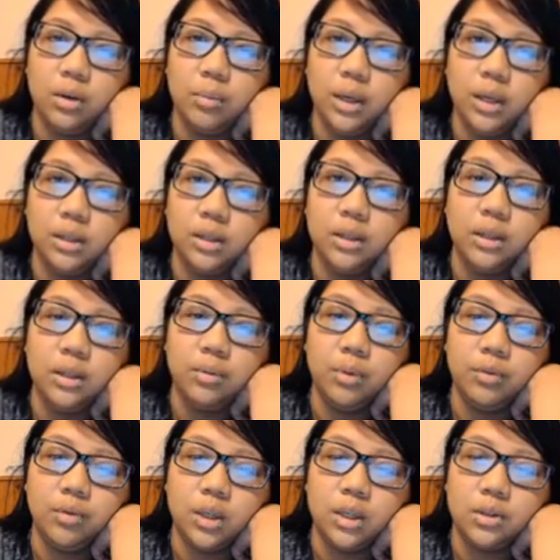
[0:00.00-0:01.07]
I did it
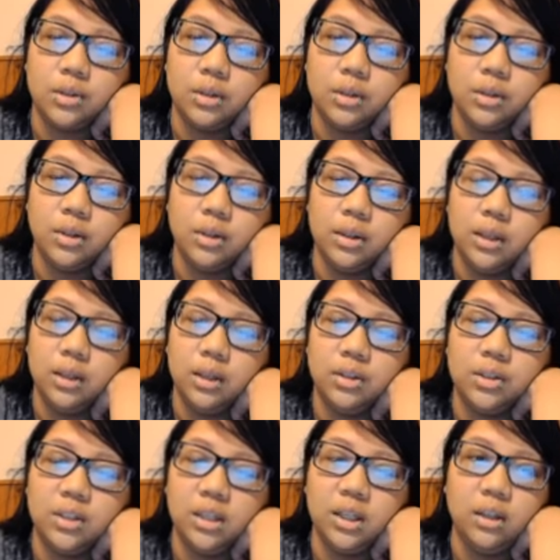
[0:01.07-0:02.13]
before I started the thing
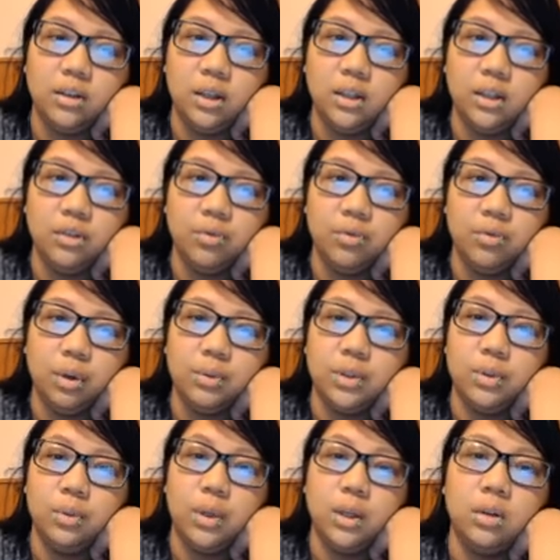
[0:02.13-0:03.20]
just to get an idea of what I was
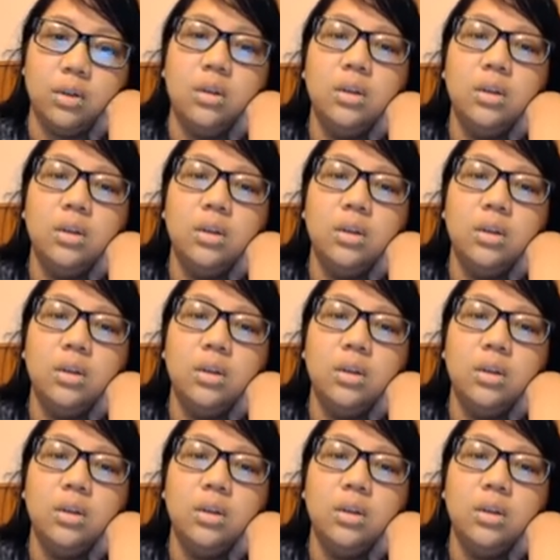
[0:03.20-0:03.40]
doing.